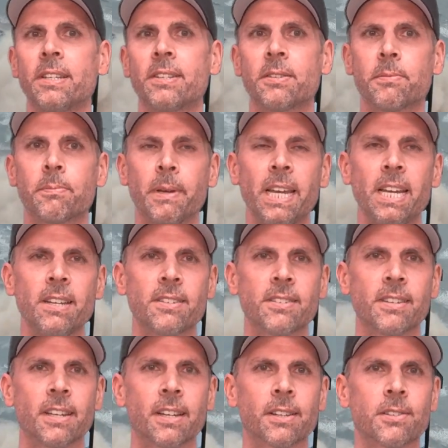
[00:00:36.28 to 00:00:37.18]

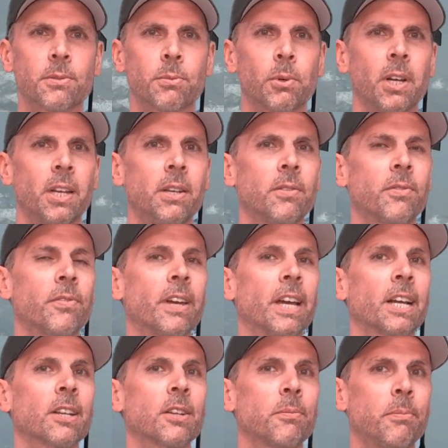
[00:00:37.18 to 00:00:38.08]
SpaceX would in
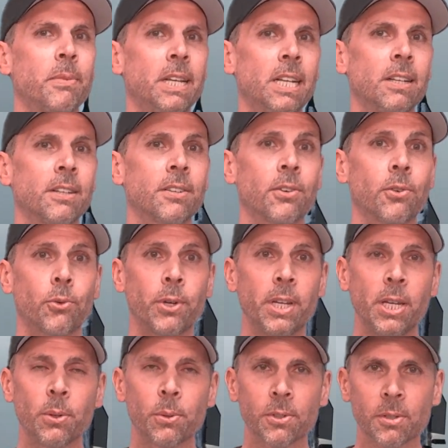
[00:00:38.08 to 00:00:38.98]
fact build
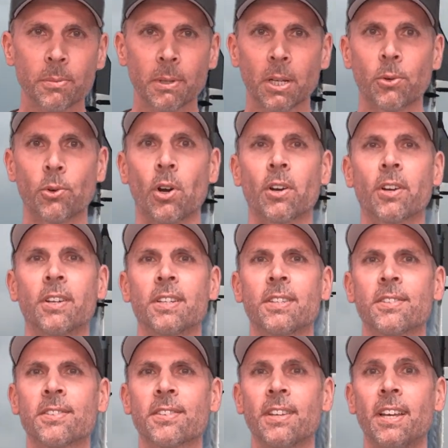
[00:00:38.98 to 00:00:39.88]
reusable
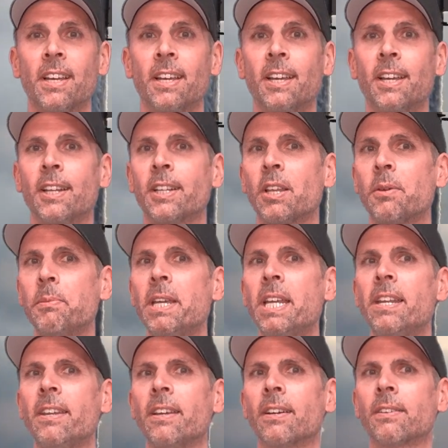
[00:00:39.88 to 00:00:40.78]
rockets, the
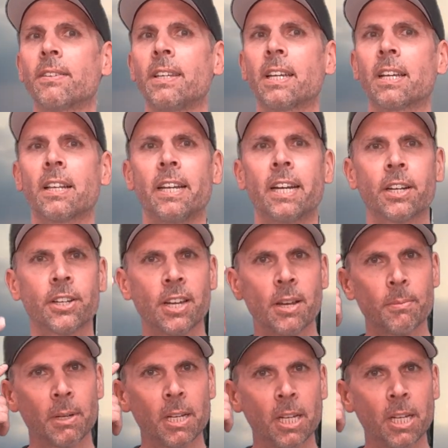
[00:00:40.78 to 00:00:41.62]
media declared him a